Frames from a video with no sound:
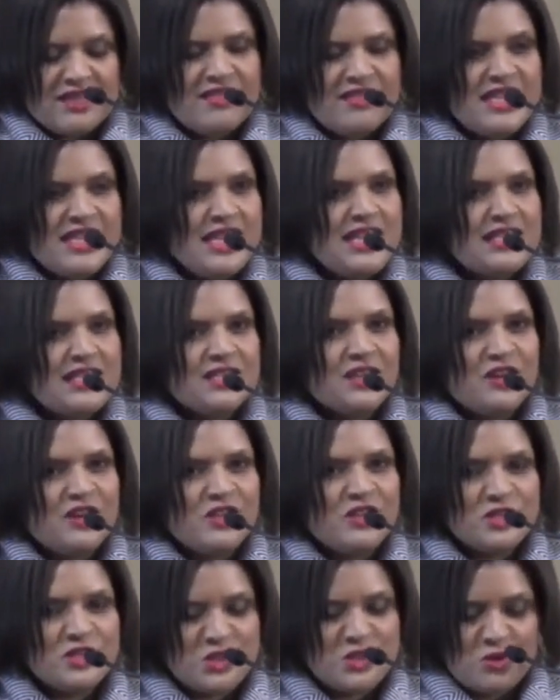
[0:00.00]
these are
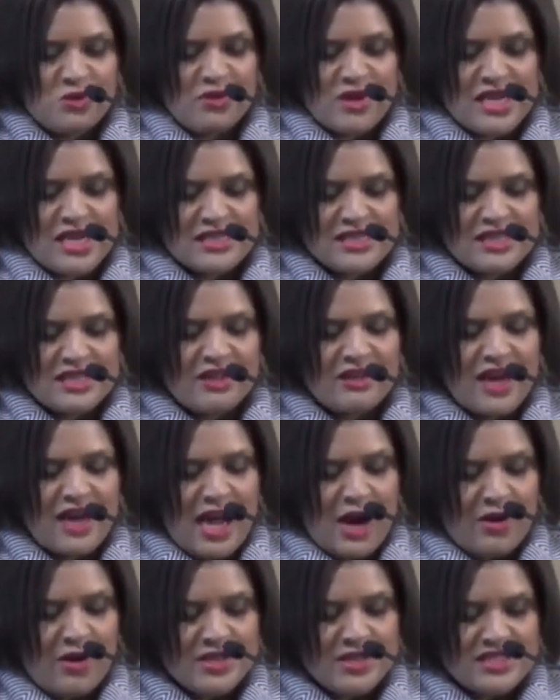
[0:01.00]
the stories that are
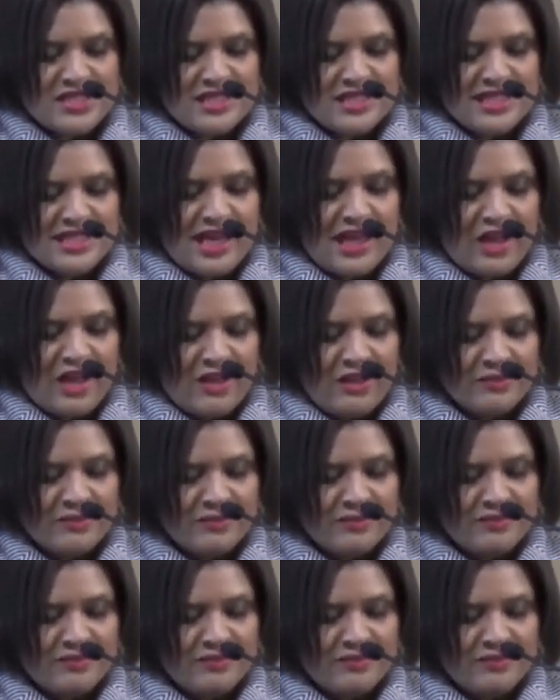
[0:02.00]
ours to tell.